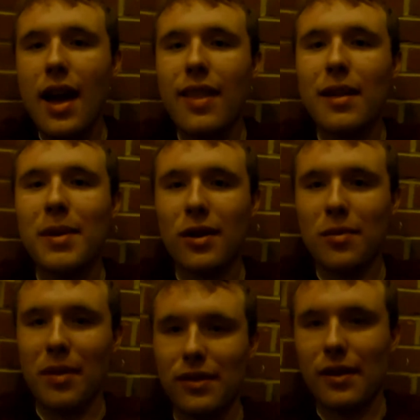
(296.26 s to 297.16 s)
and then we took
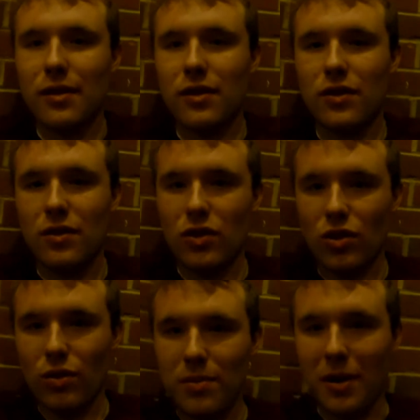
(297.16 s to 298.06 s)
a bus down
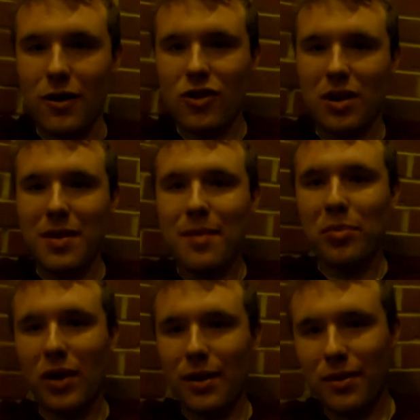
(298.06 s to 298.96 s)
to the march, and by that
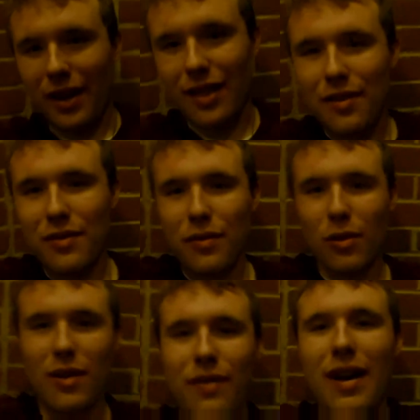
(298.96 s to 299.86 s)
point it was like
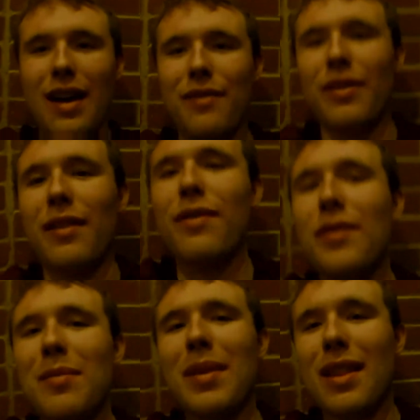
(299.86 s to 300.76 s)
11:45, like
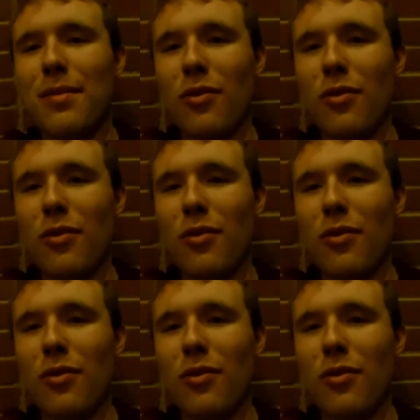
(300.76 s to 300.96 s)
15 minutes